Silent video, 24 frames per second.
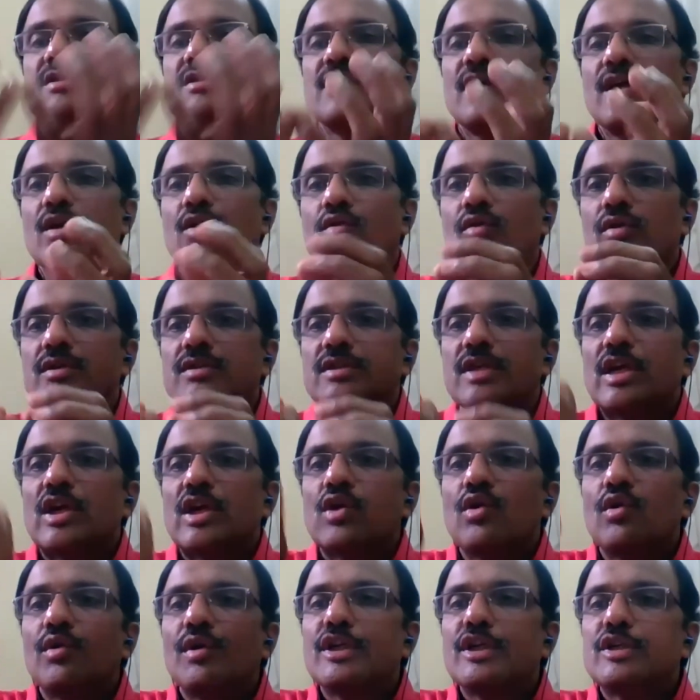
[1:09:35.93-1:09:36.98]
the zygote.
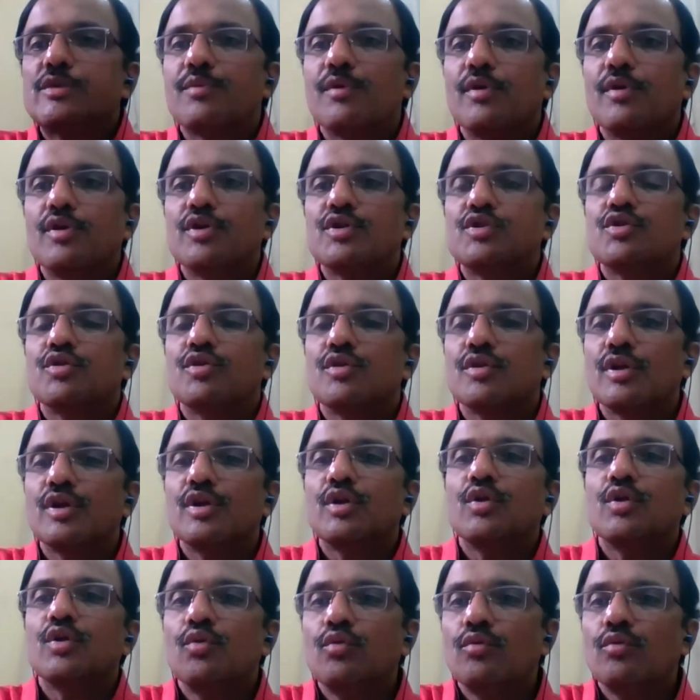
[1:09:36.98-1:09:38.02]
Zygote is produced with a
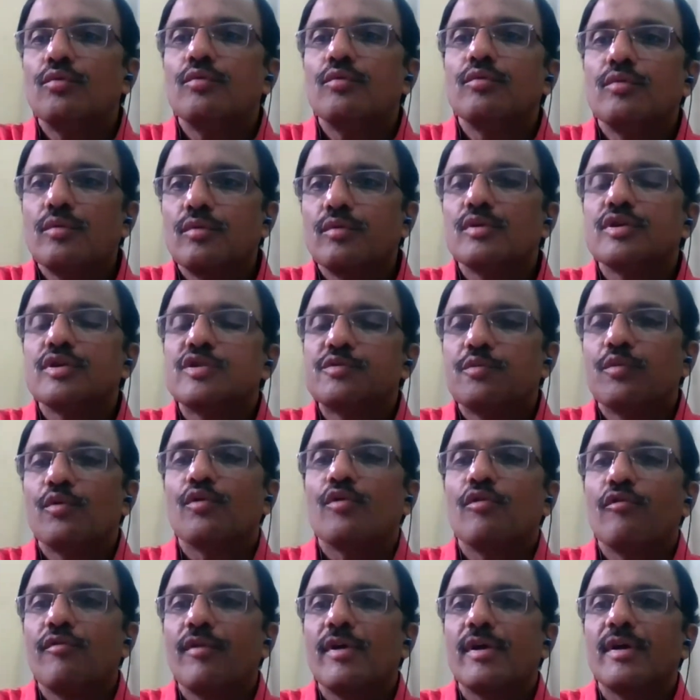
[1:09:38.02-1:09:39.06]
new
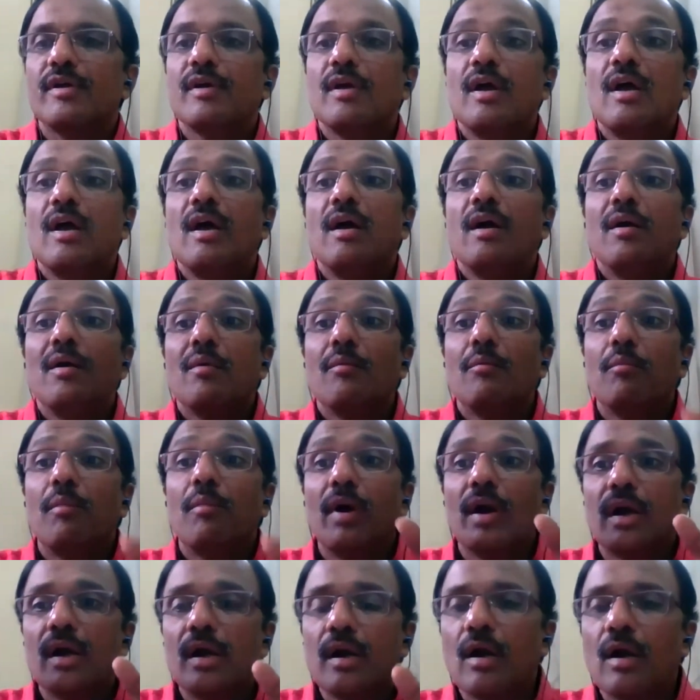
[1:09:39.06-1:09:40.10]
sporophyte.
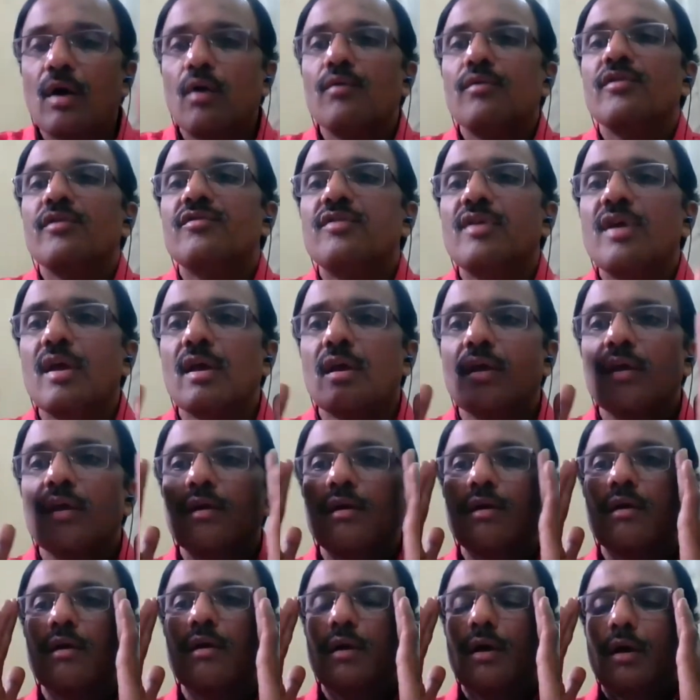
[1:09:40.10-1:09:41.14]
But now you see
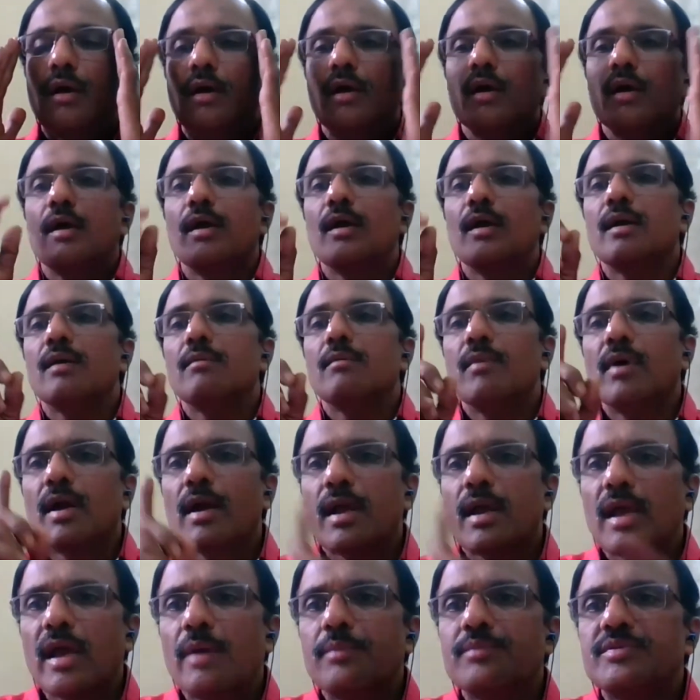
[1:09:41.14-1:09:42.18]
in
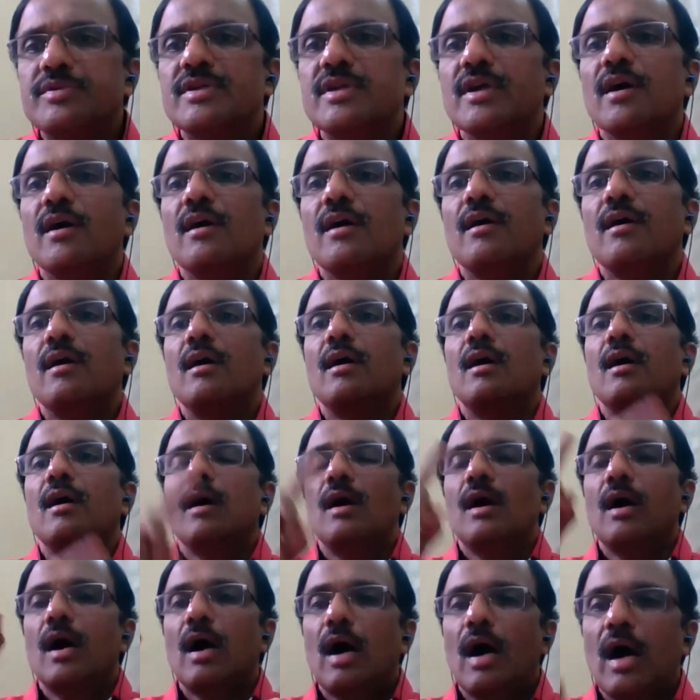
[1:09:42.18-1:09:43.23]
Marchamcia,
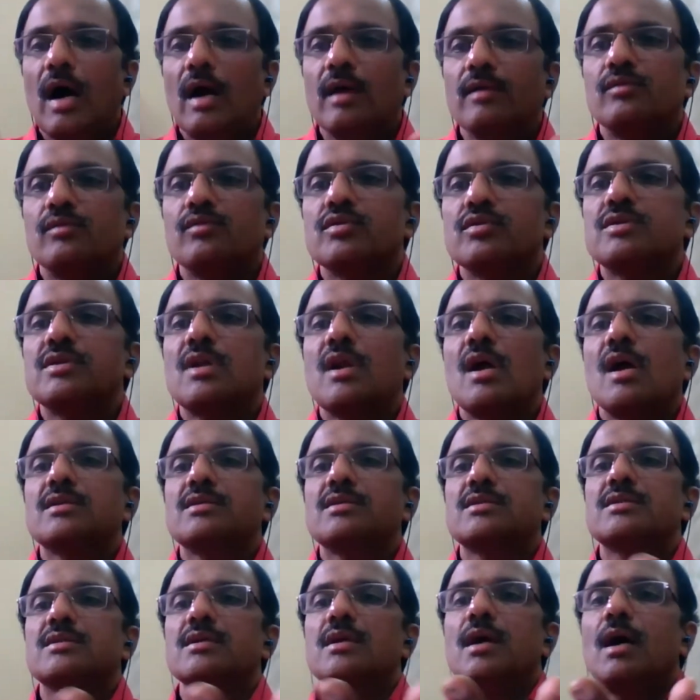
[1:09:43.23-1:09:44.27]

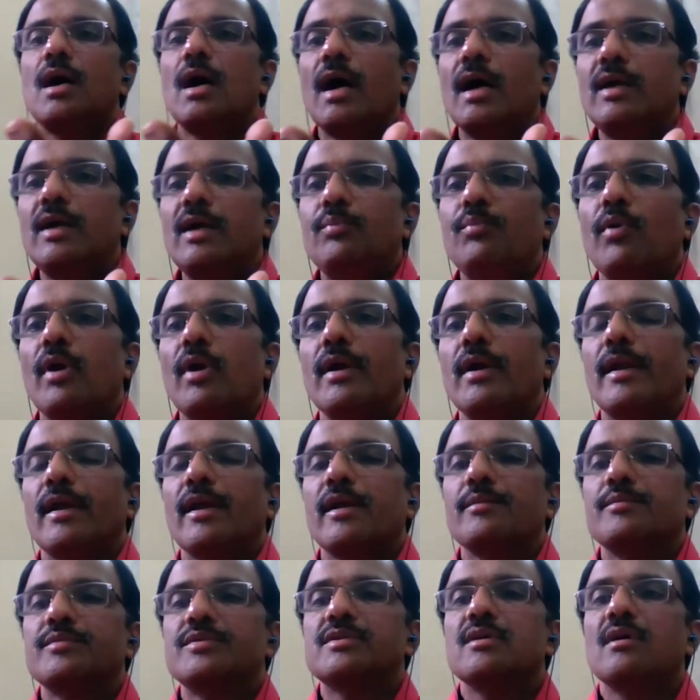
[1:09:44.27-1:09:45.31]
Anthoceras, and
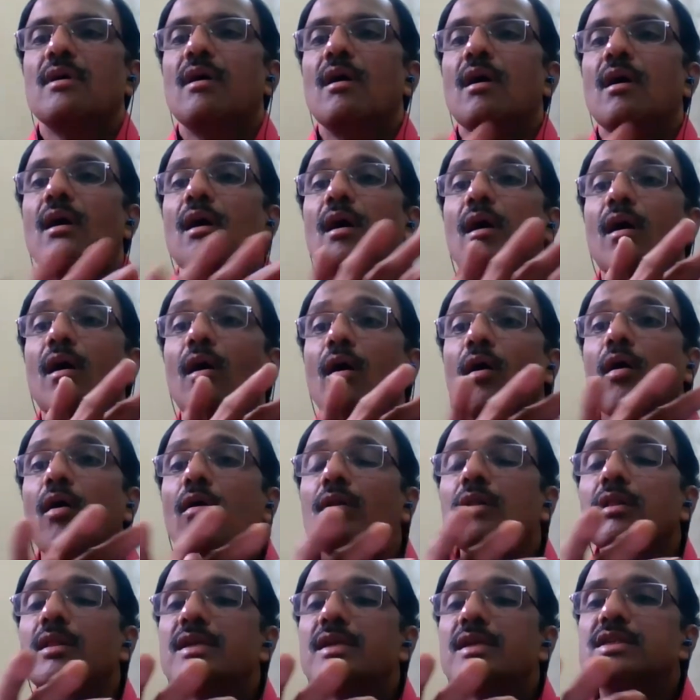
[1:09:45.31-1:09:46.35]
Polytrichums,
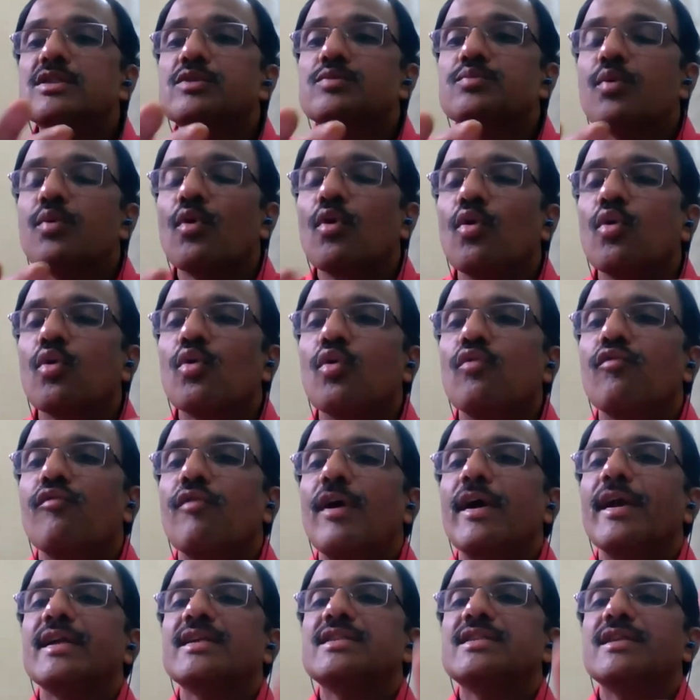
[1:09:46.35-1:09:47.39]
all these
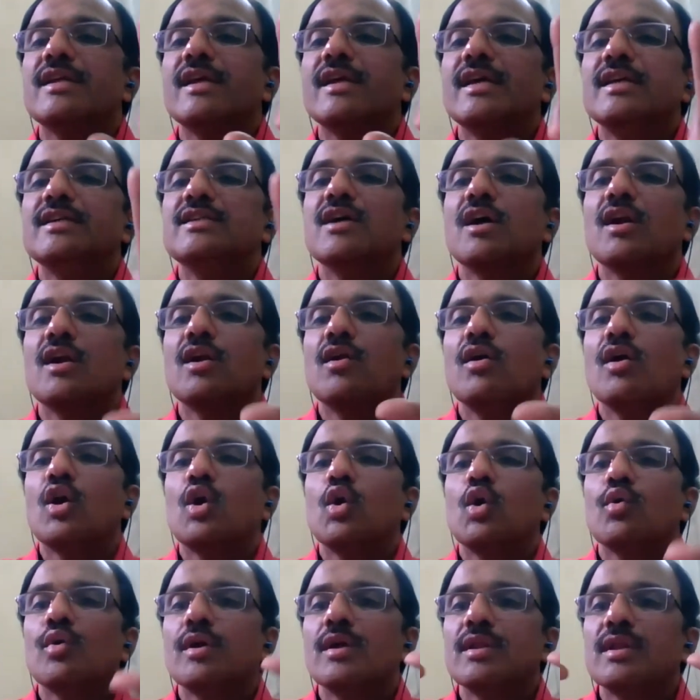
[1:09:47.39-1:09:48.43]
sporophytic stage are not
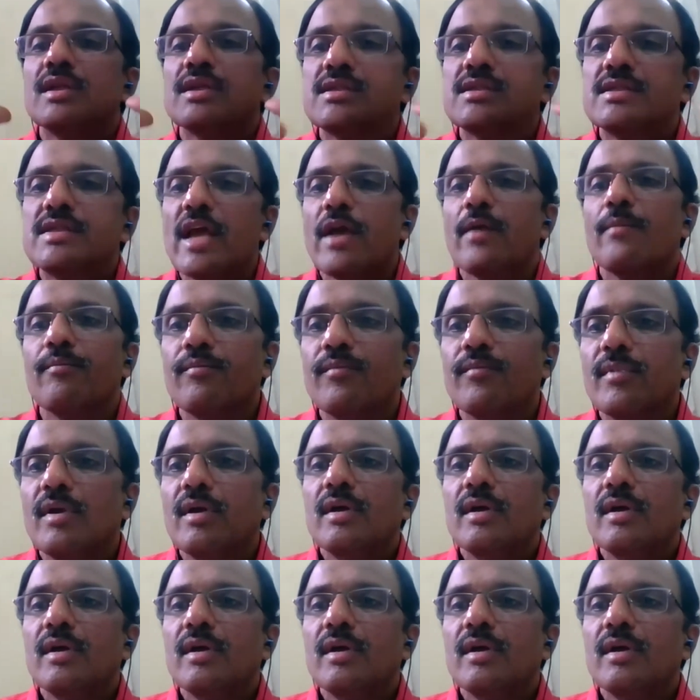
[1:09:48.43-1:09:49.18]
looking the same.